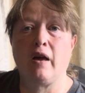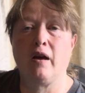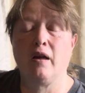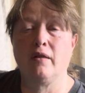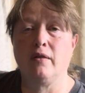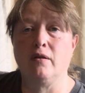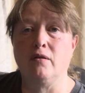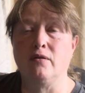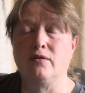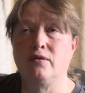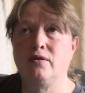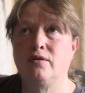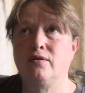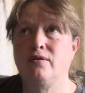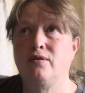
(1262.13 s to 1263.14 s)

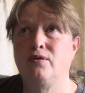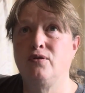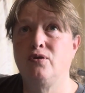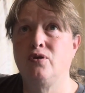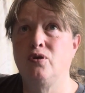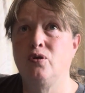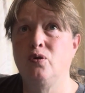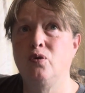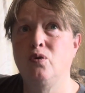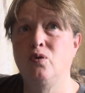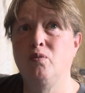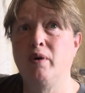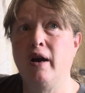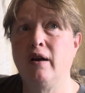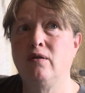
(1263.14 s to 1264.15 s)
There's 2
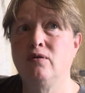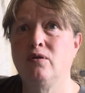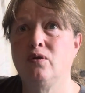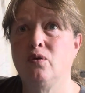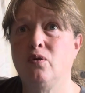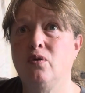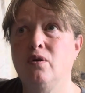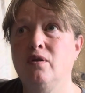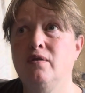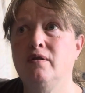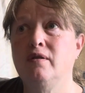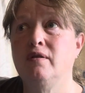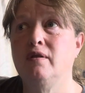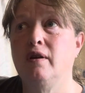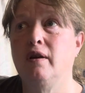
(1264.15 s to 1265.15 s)
Michael
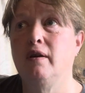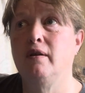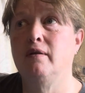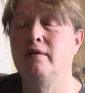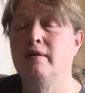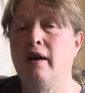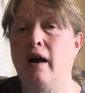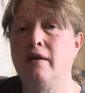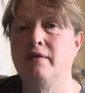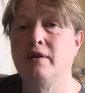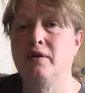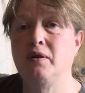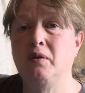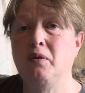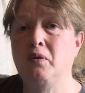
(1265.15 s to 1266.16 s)
stores in
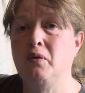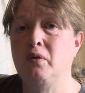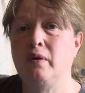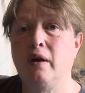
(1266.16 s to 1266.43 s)
Saskatoon,